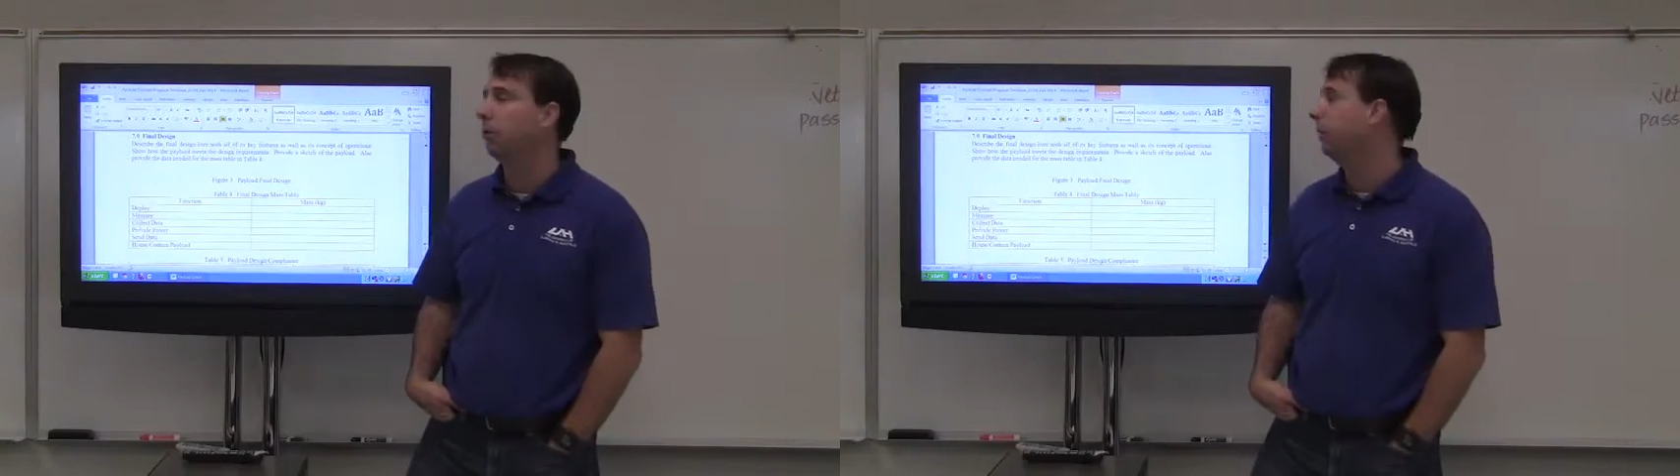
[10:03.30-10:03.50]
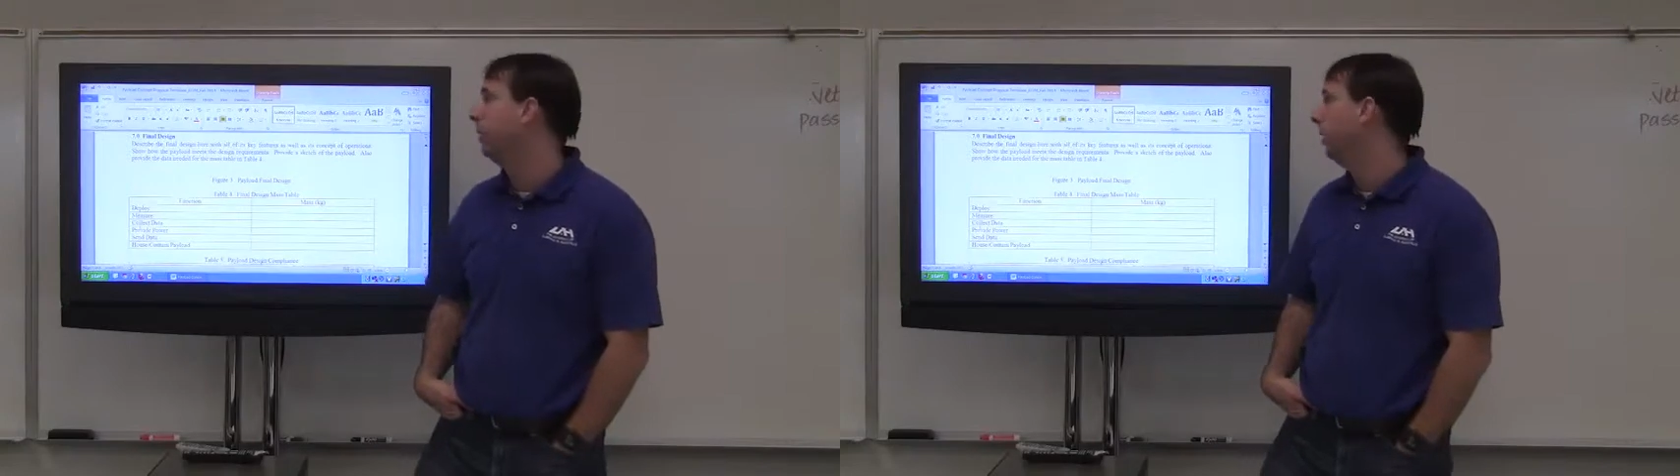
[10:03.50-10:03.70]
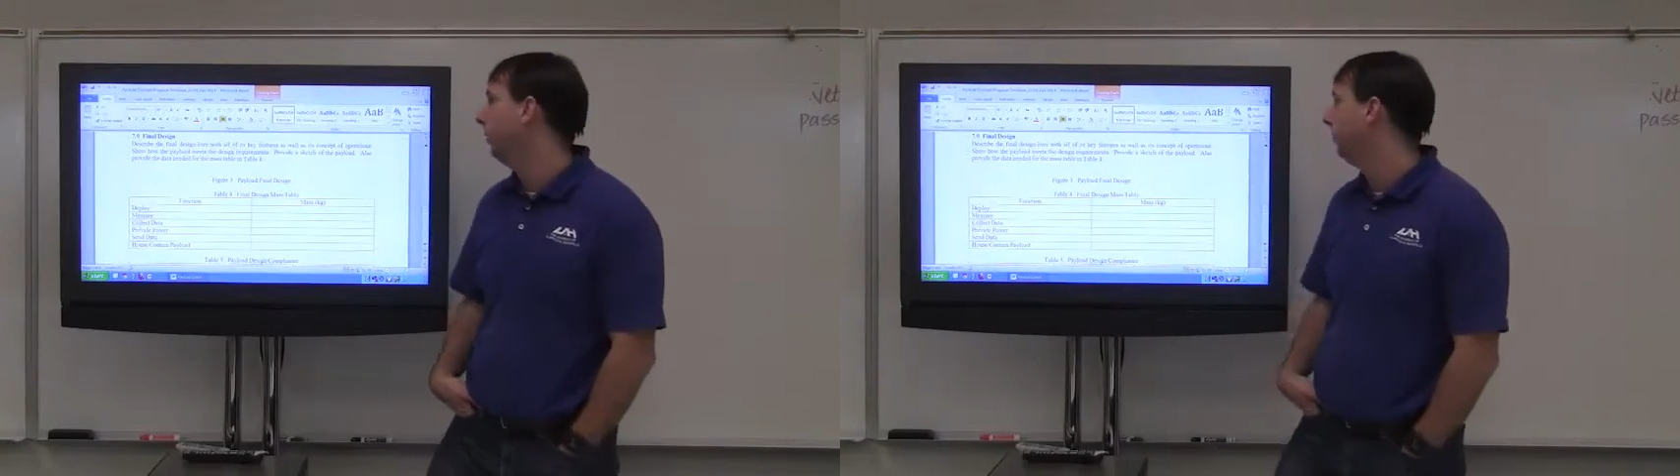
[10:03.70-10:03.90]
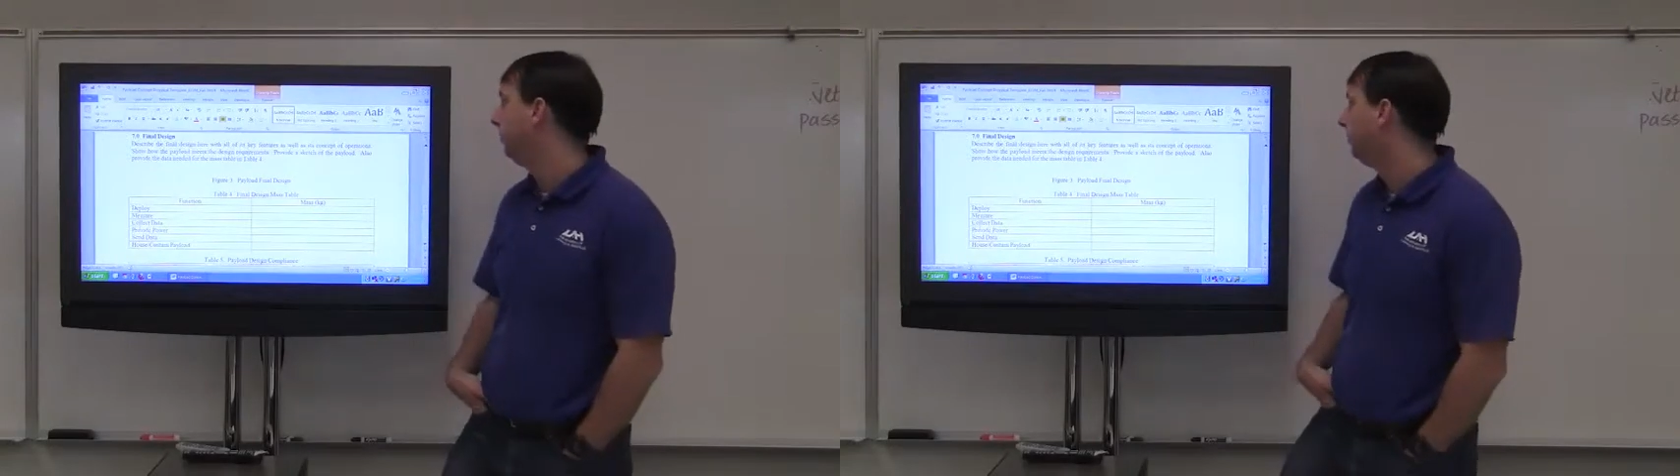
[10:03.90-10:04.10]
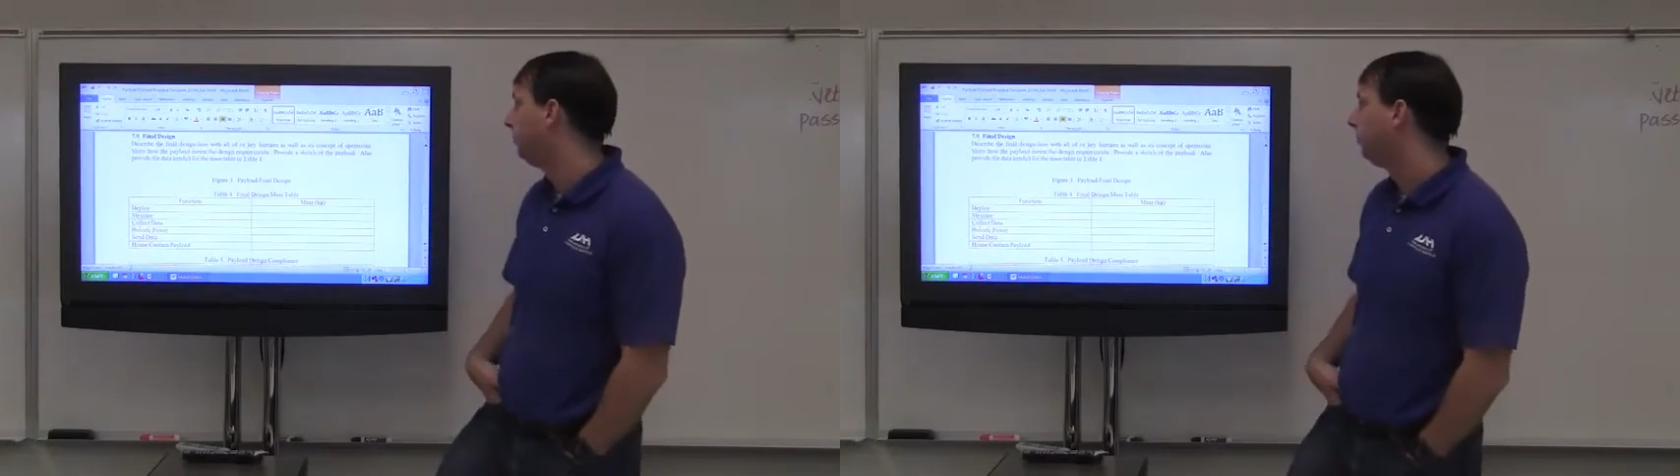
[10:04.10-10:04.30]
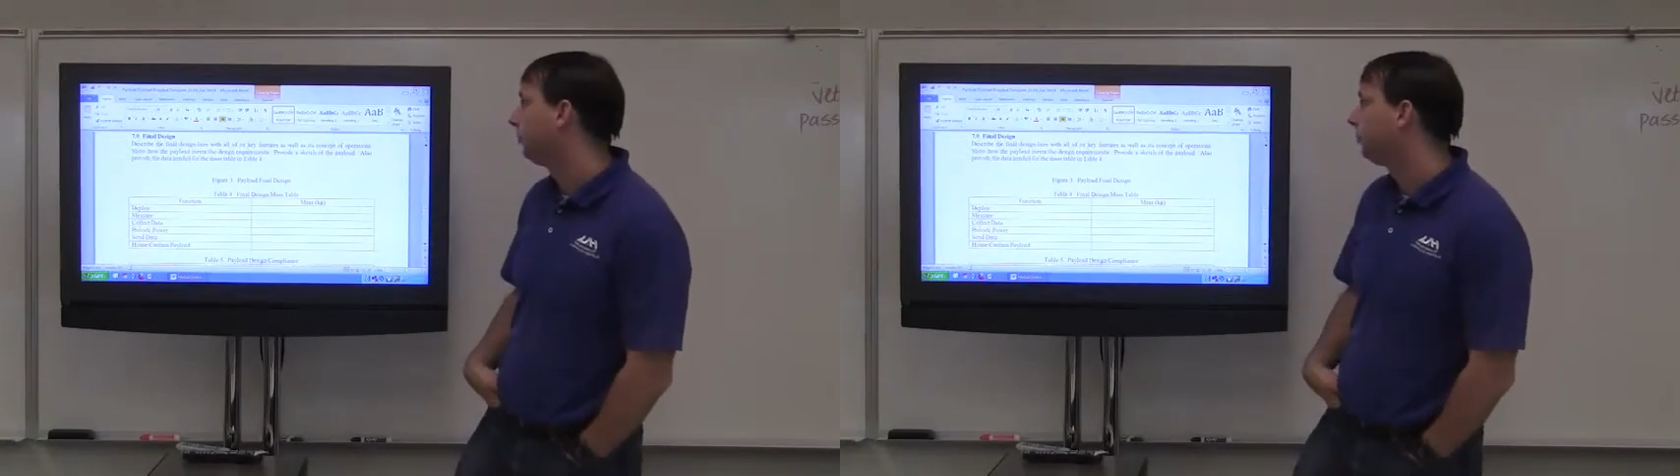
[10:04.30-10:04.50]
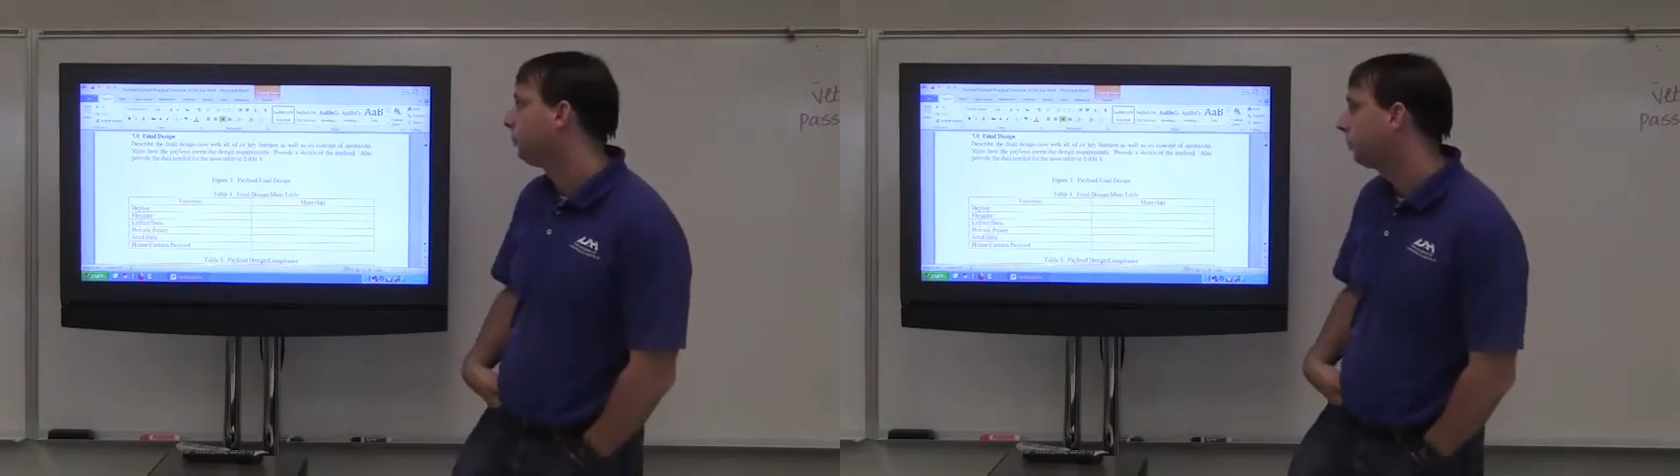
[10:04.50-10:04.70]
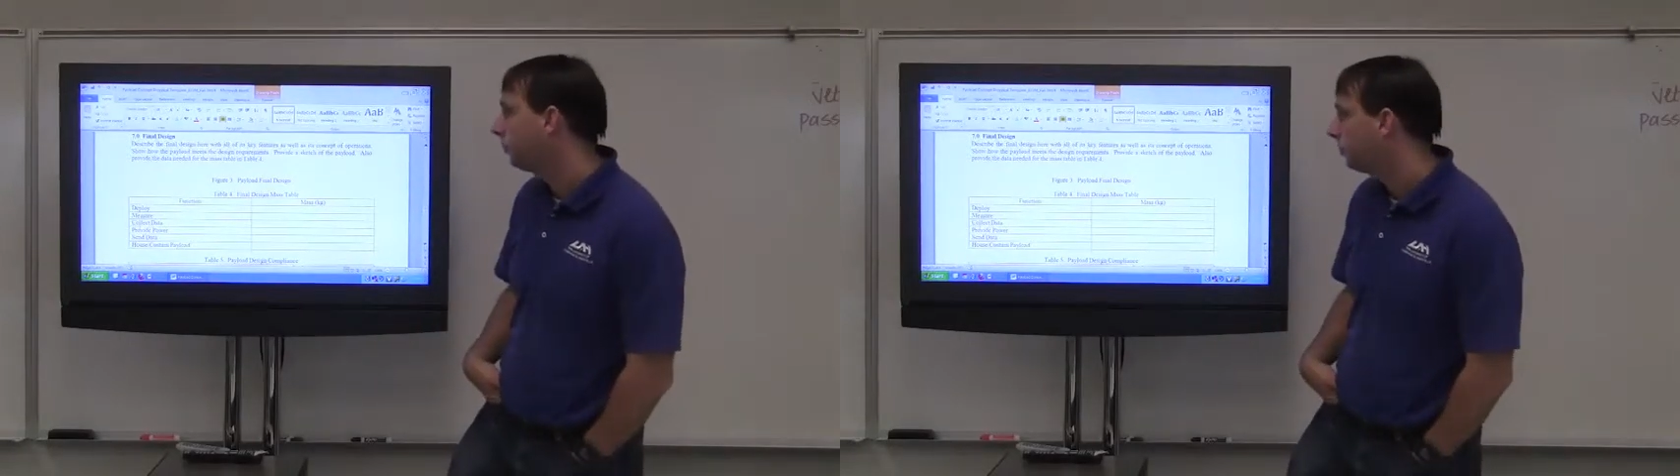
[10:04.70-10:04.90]
would be nice.
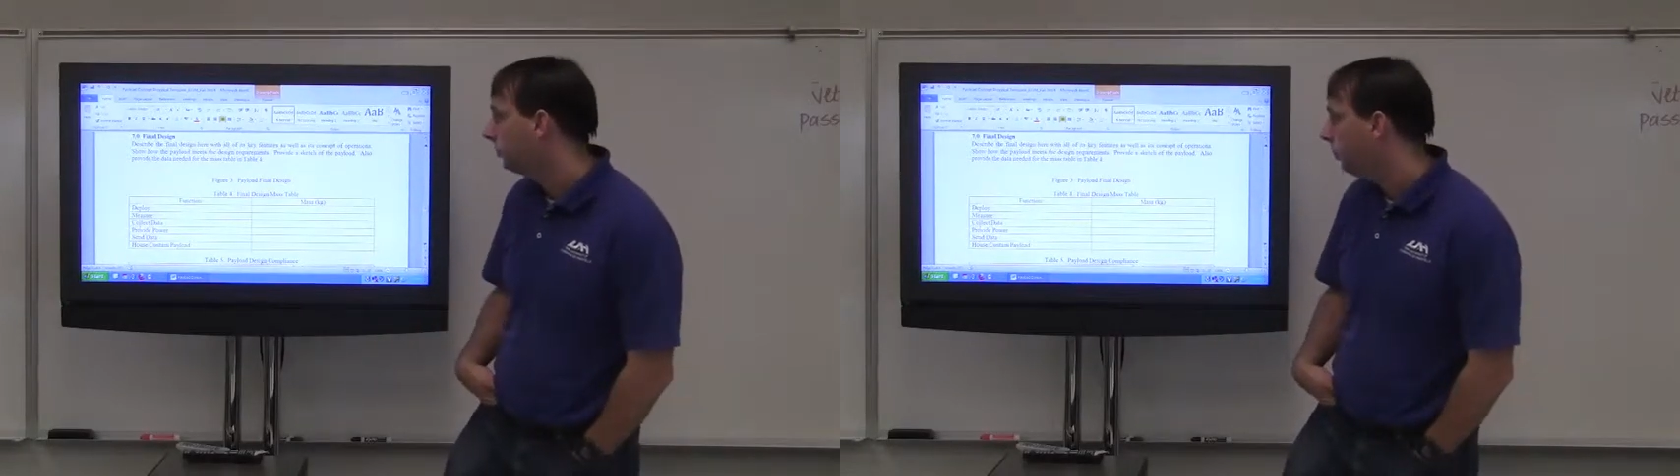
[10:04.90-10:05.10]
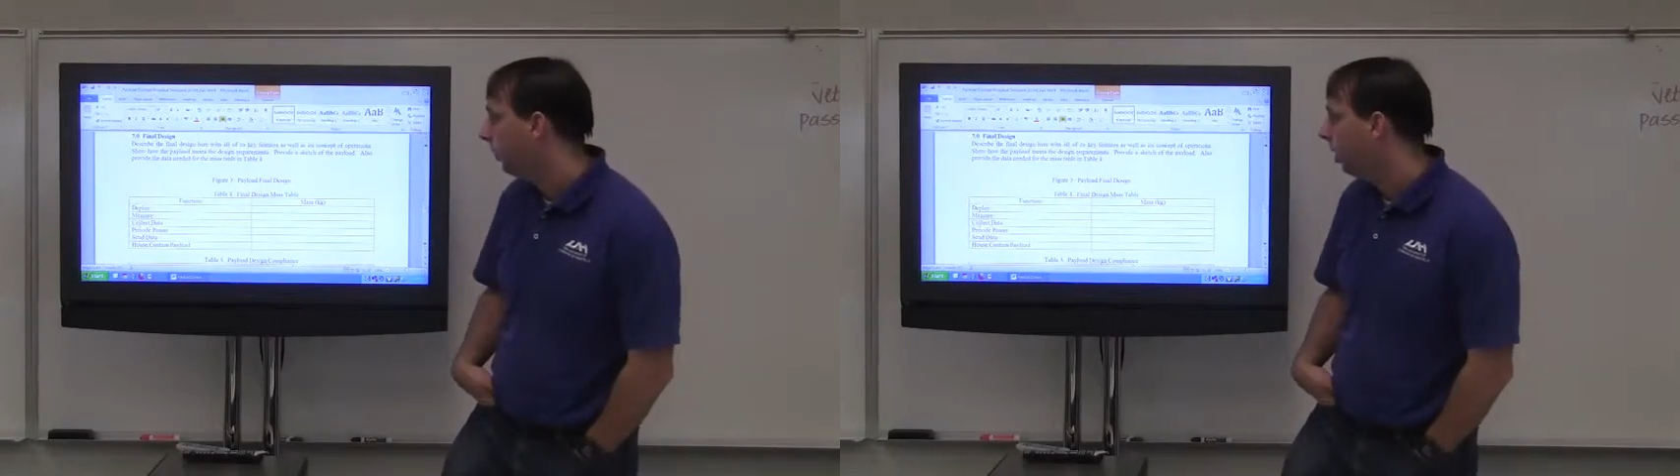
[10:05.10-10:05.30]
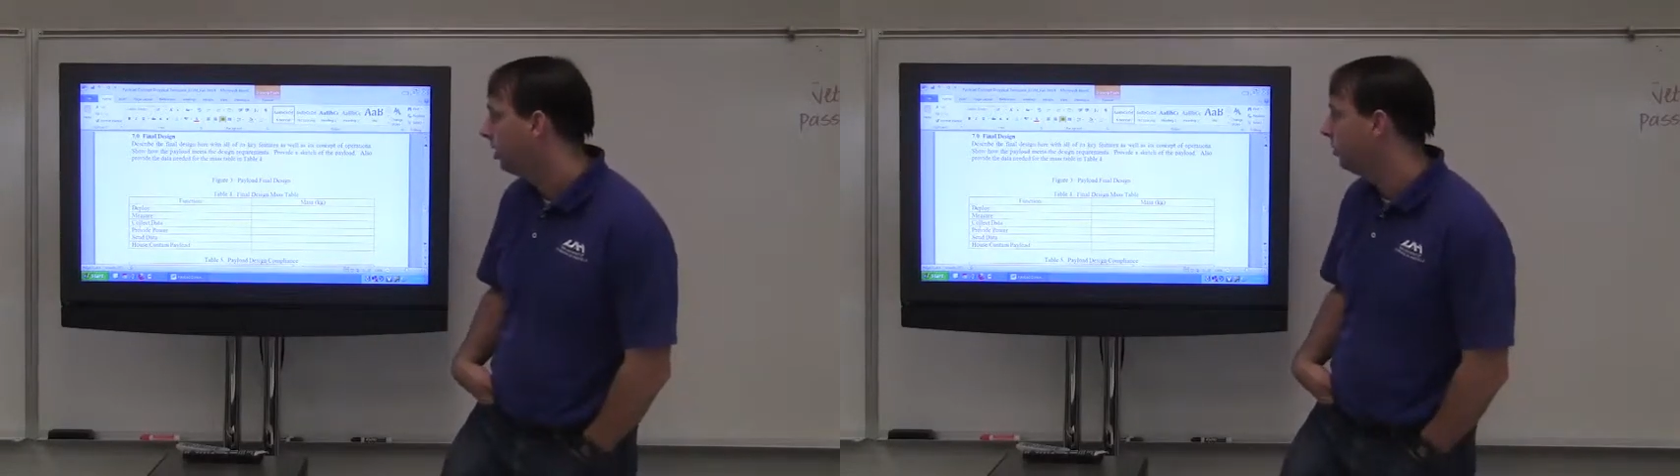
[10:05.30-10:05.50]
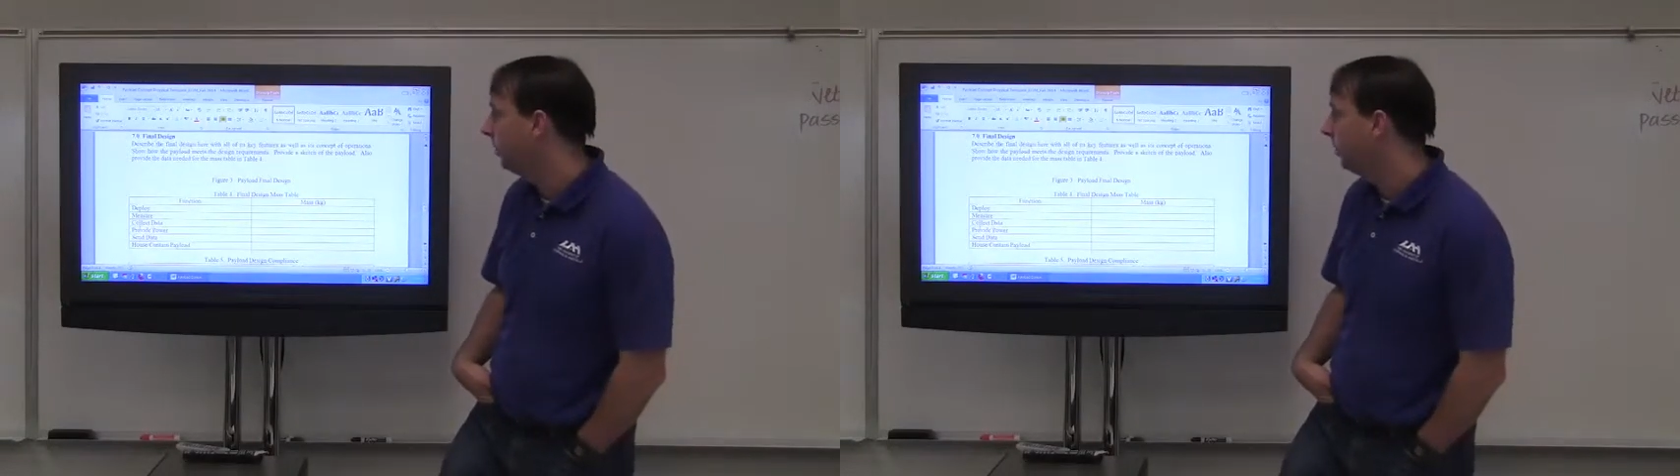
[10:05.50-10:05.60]
Also